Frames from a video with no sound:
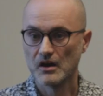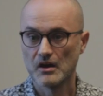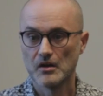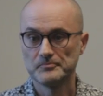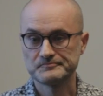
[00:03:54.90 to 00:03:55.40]

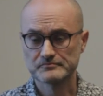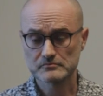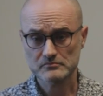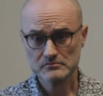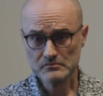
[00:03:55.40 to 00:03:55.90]
um,
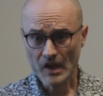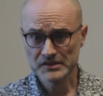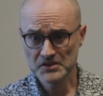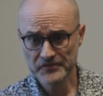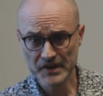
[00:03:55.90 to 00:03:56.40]

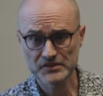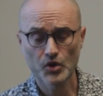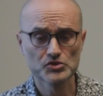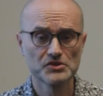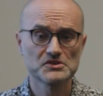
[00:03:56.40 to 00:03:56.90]
different
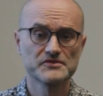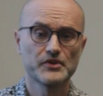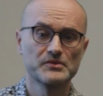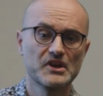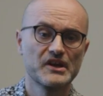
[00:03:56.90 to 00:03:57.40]
odors
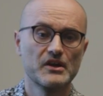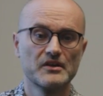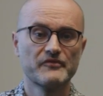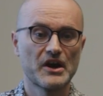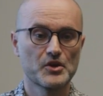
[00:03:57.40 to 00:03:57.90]
from the
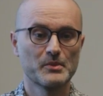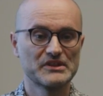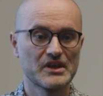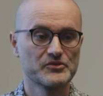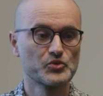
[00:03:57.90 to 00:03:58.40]

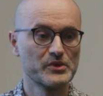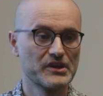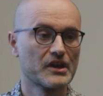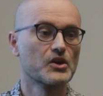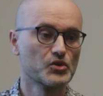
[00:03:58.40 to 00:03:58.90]
environment have to
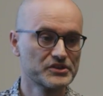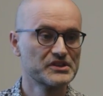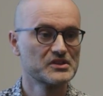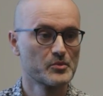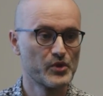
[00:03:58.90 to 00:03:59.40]
be
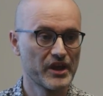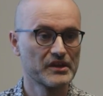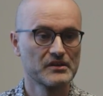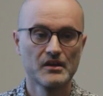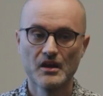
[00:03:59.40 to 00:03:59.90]
encoded in the
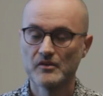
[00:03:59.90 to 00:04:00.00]
brain